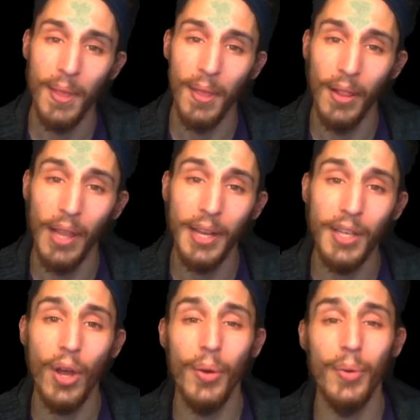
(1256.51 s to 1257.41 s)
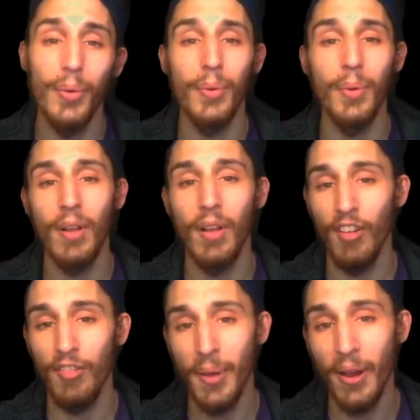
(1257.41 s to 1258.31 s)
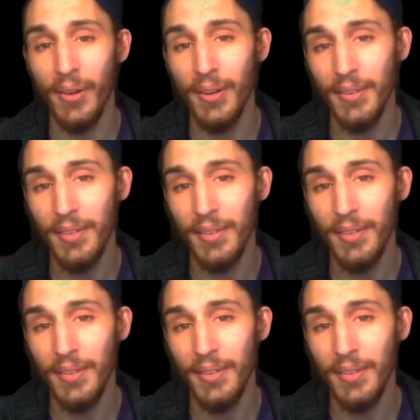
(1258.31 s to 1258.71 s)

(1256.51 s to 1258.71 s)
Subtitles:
Letting go of parent